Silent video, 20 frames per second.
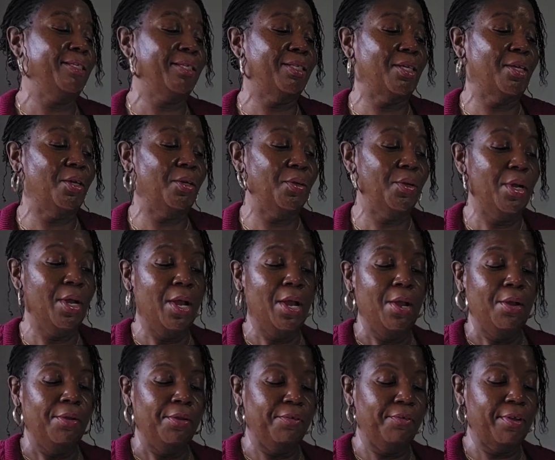So
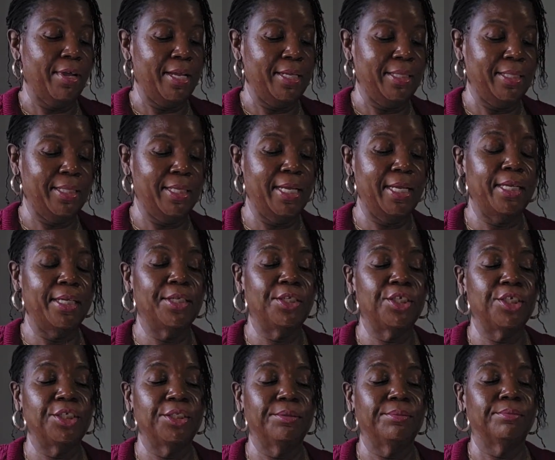we've got
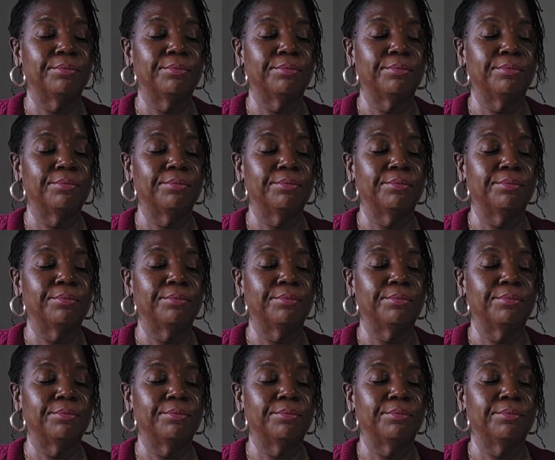sage,